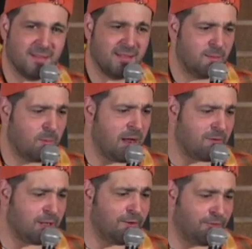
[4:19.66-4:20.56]
Where are
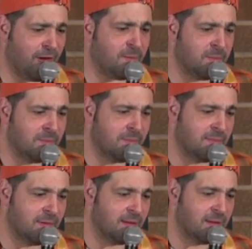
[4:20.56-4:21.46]
you from?
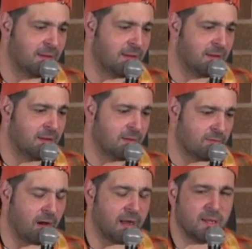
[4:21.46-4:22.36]

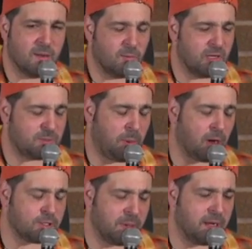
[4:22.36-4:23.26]
Right, which
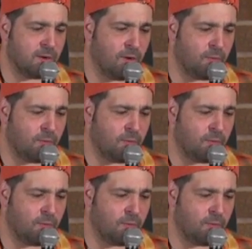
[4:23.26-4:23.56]
posh bit of North